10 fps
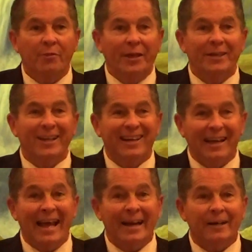that
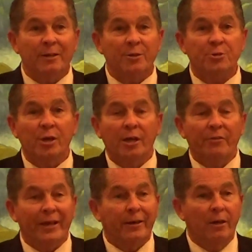declares
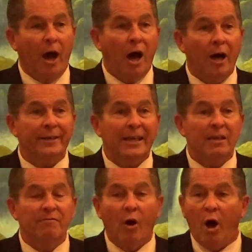that God
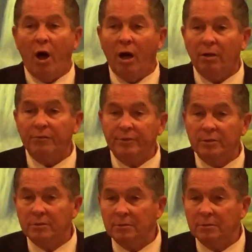evolved